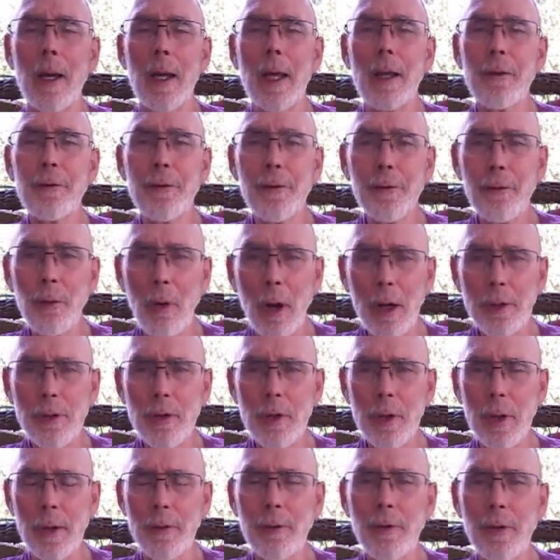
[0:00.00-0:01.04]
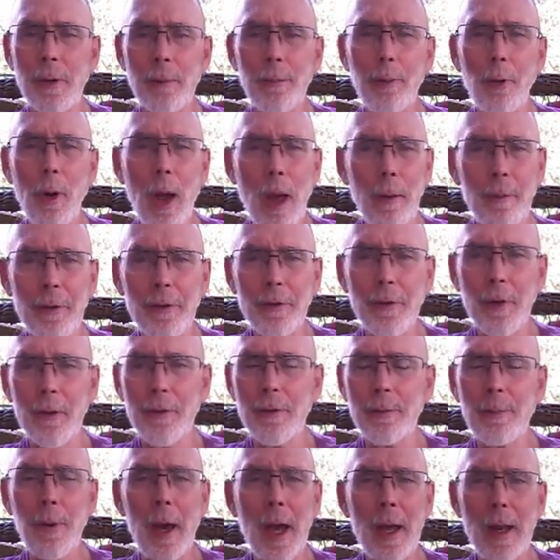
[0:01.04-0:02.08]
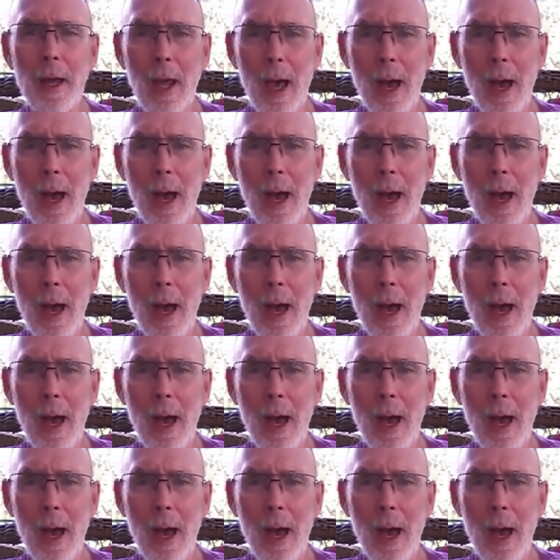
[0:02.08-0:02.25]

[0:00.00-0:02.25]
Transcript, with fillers: instructions and promises by